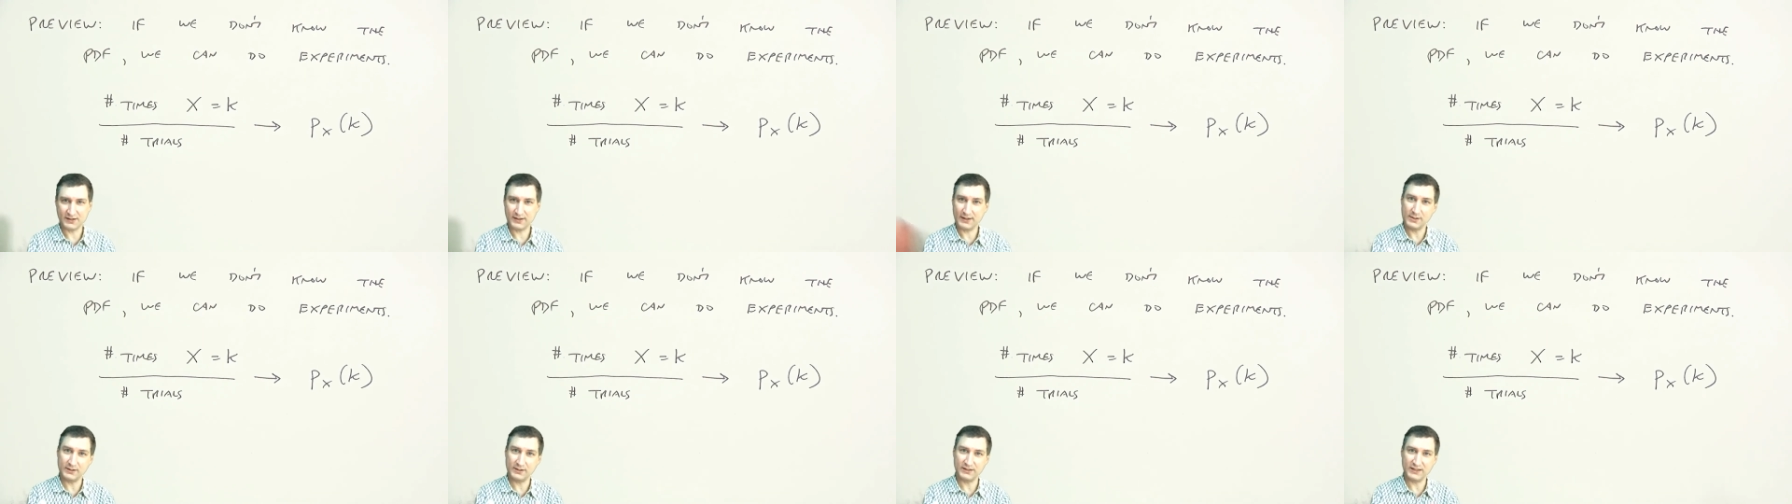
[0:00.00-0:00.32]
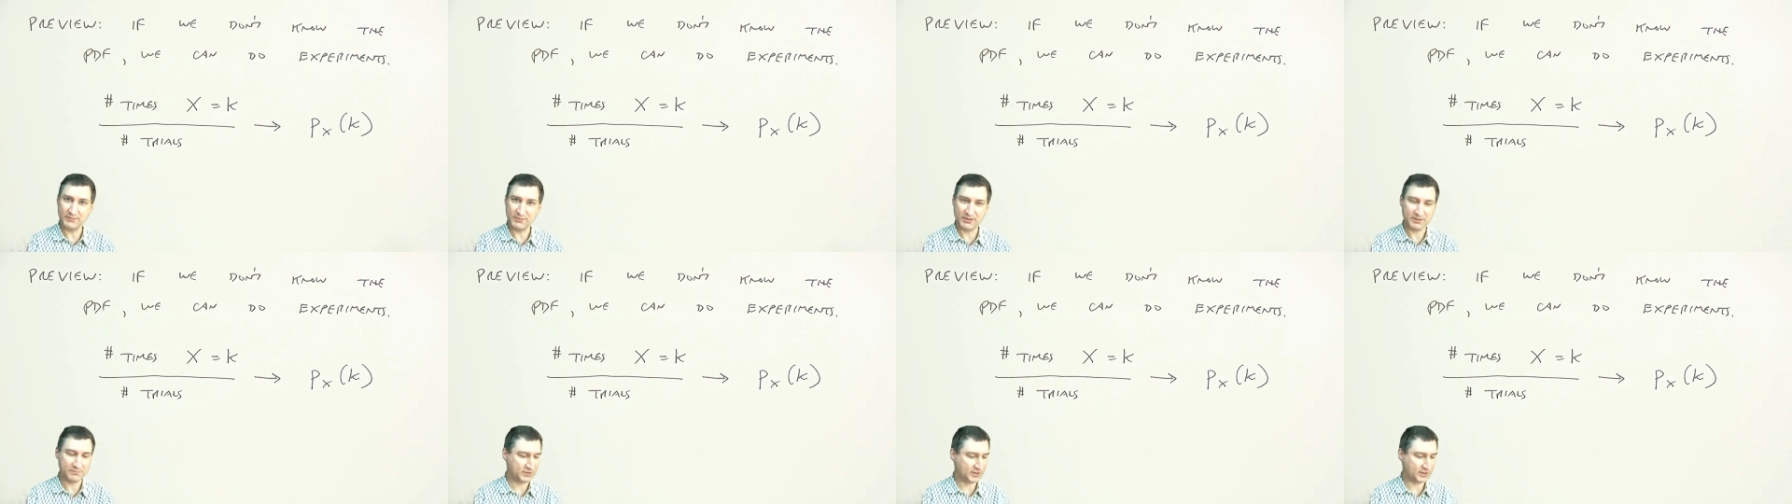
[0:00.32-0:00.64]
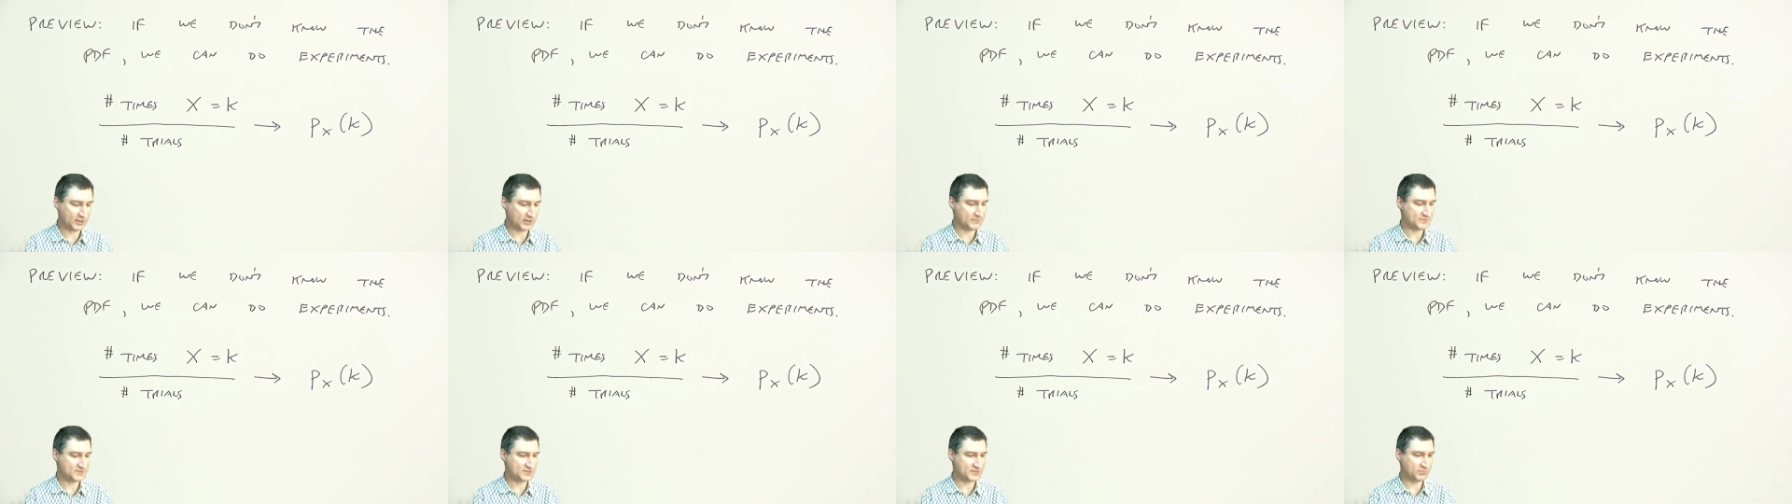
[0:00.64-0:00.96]
in the limit
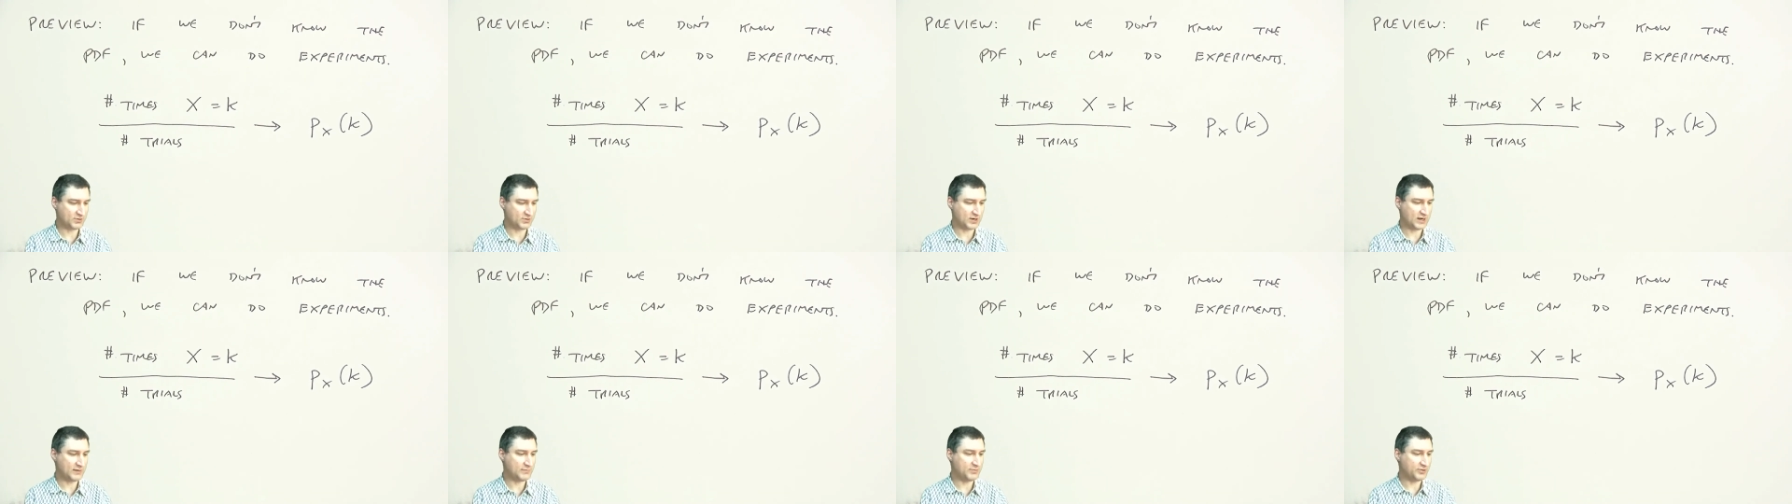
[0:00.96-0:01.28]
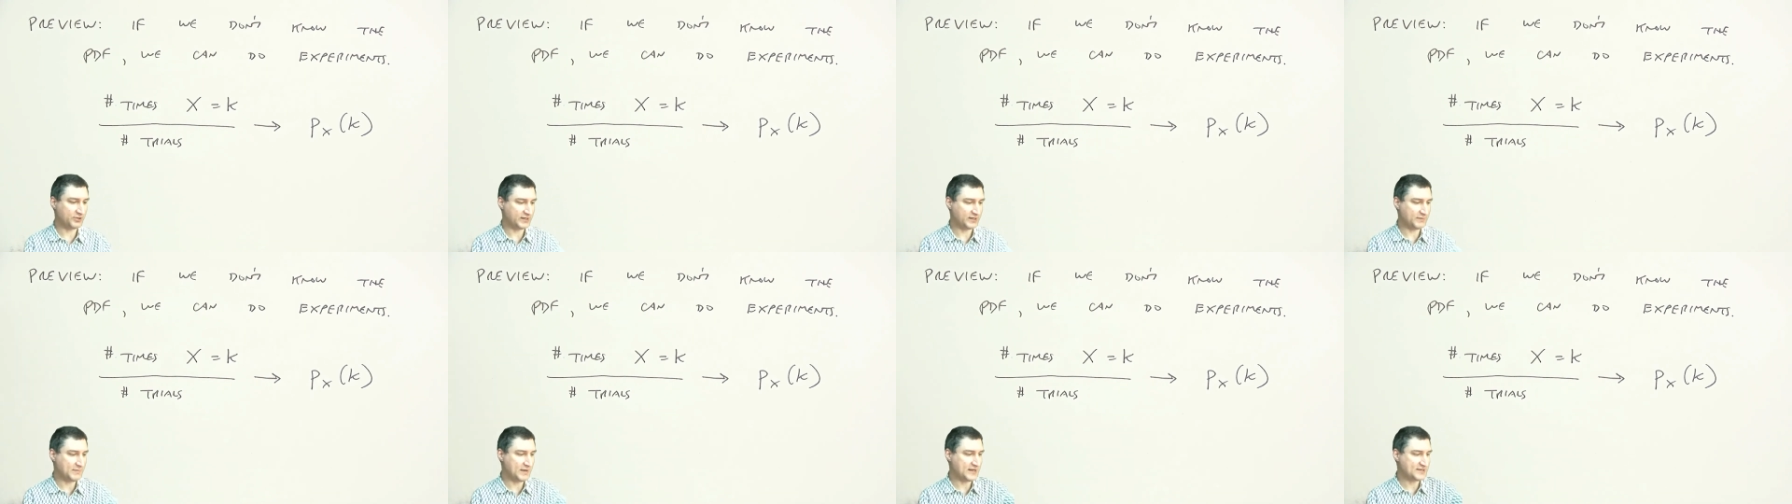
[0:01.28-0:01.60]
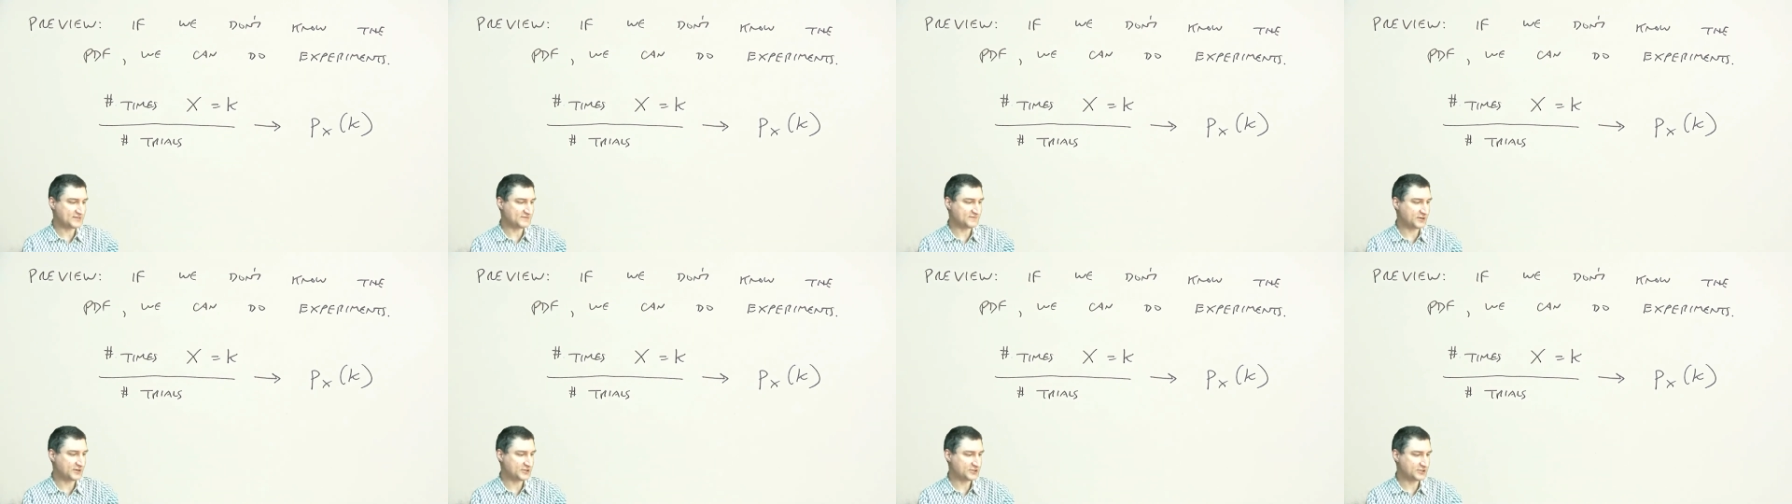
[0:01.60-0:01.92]
becomes the probability
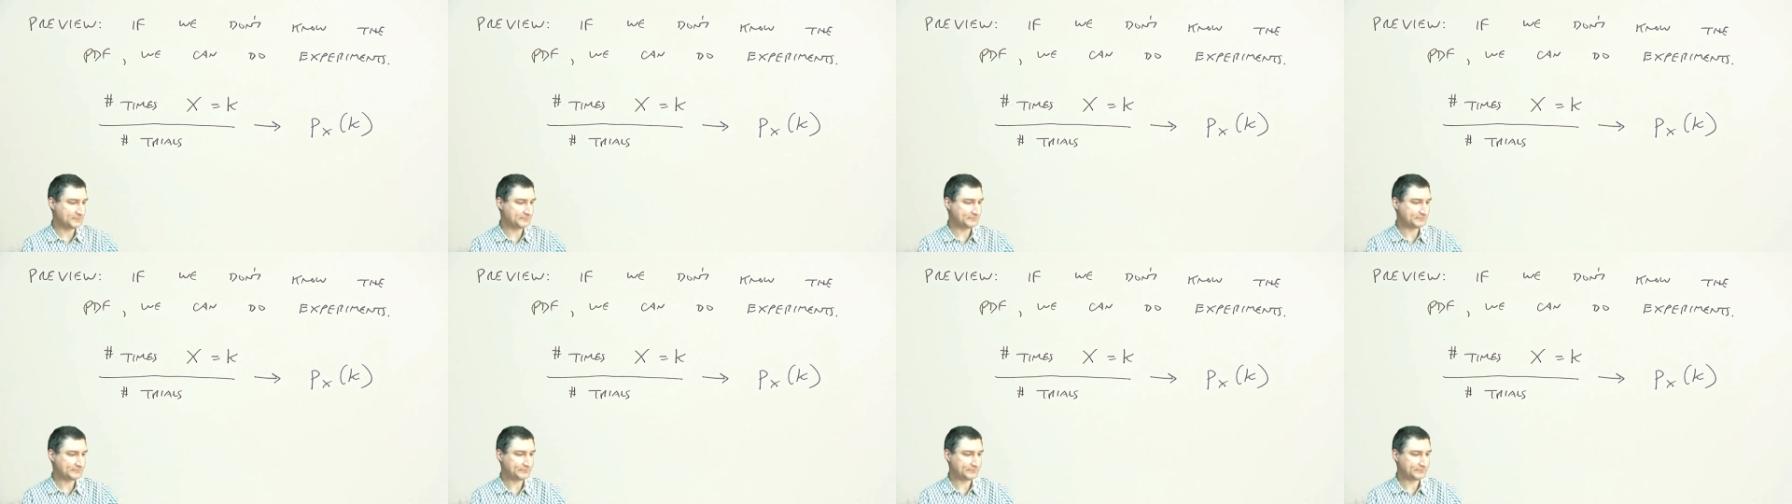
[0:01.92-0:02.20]
mass function.